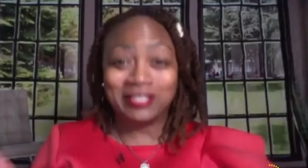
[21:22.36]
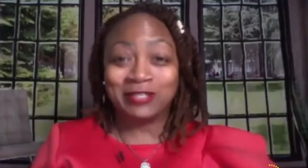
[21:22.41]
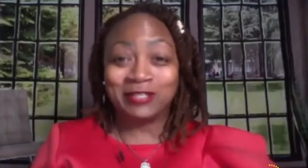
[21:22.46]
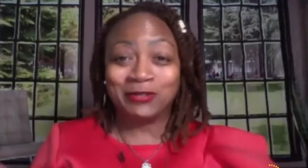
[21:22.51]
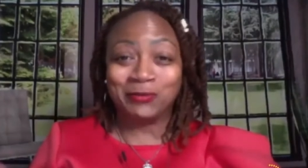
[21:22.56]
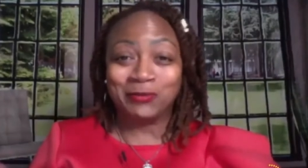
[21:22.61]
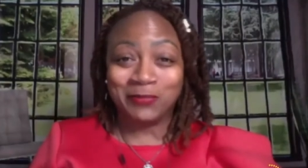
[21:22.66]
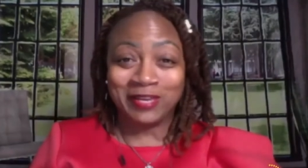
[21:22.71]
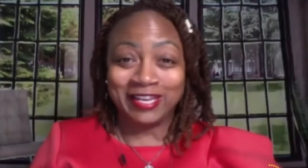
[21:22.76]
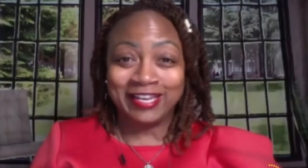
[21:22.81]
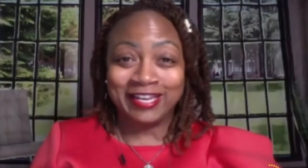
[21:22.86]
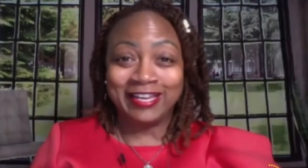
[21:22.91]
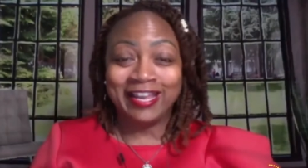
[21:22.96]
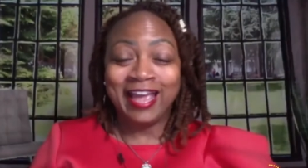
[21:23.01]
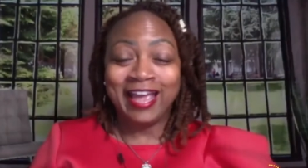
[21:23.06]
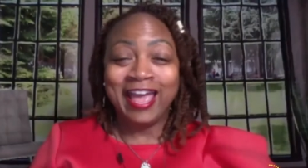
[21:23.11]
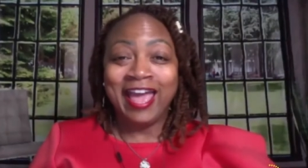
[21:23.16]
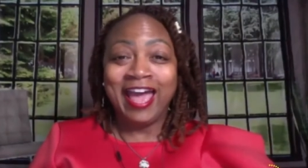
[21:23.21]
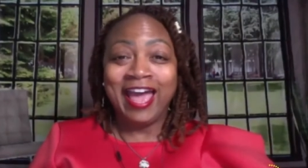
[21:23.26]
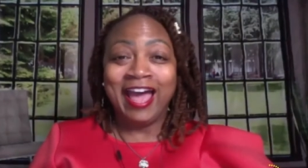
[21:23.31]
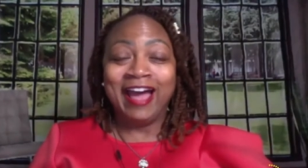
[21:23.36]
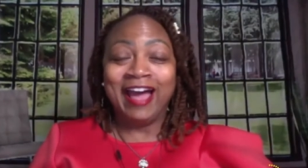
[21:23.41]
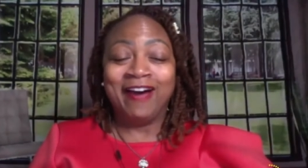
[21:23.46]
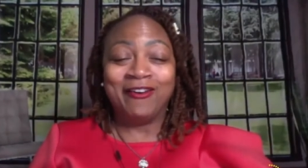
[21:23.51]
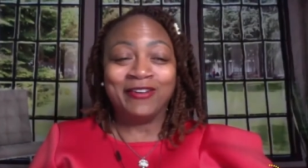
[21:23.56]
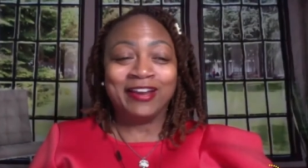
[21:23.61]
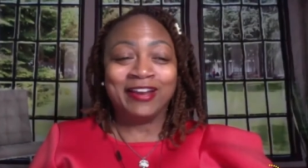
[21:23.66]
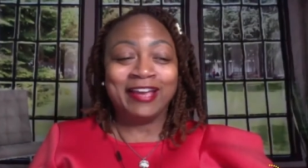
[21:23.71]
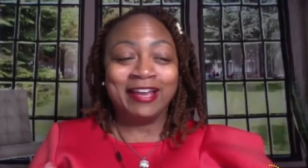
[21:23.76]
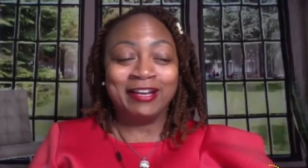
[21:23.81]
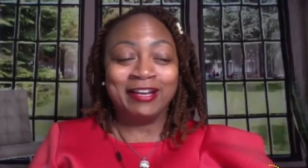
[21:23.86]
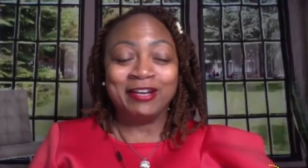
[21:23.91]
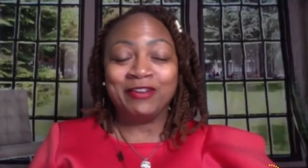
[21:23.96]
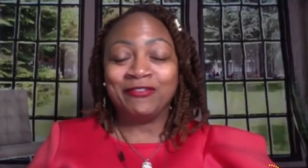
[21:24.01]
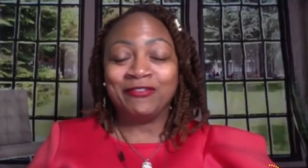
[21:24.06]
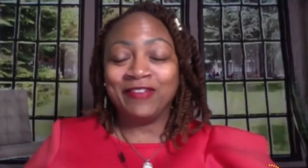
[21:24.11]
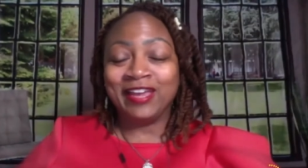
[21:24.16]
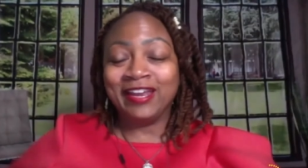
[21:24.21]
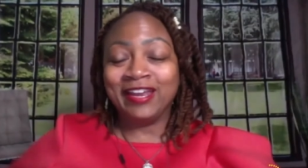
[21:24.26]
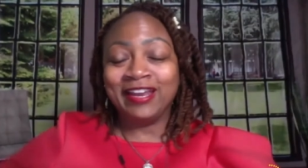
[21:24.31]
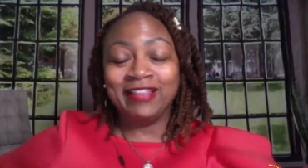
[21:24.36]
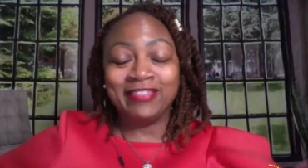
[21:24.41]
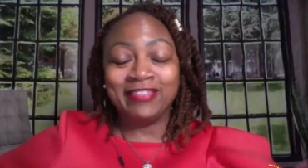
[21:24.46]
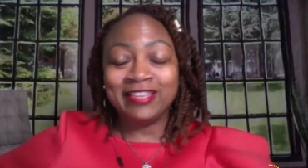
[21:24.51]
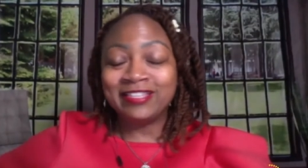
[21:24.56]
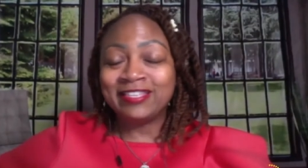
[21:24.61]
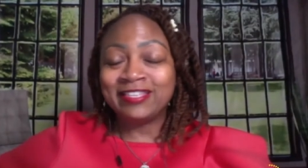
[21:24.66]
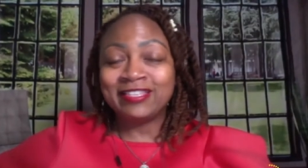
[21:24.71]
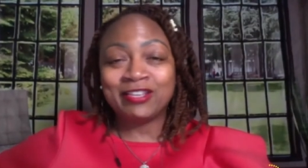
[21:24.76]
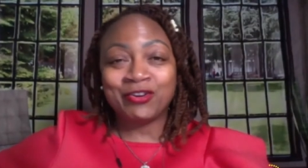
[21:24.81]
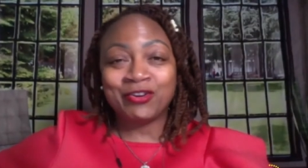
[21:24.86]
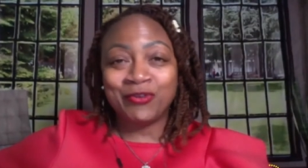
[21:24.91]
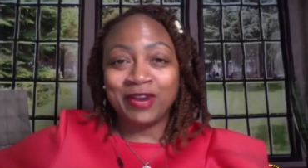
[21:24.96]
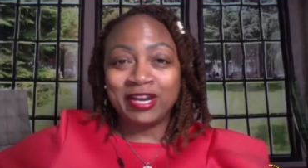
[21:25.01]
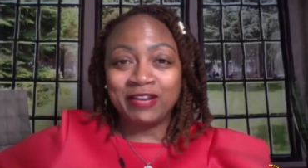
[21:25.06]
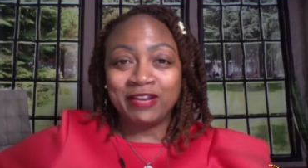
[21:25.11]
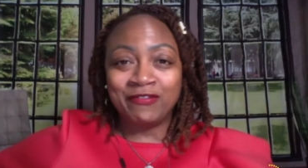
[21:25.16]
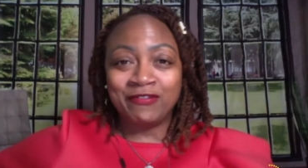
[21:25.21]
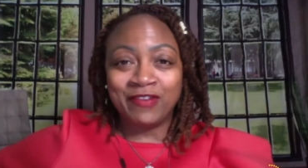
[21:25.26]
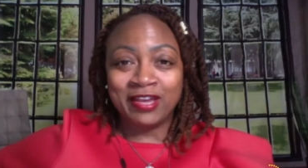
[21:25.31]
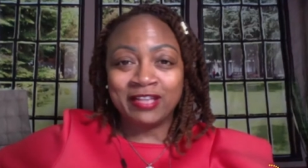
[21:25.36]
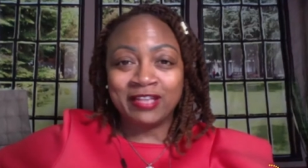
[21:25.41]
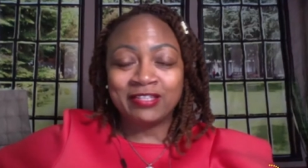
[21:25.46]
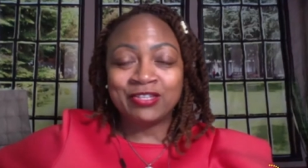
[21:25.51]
to be out at an event, and this is a great event.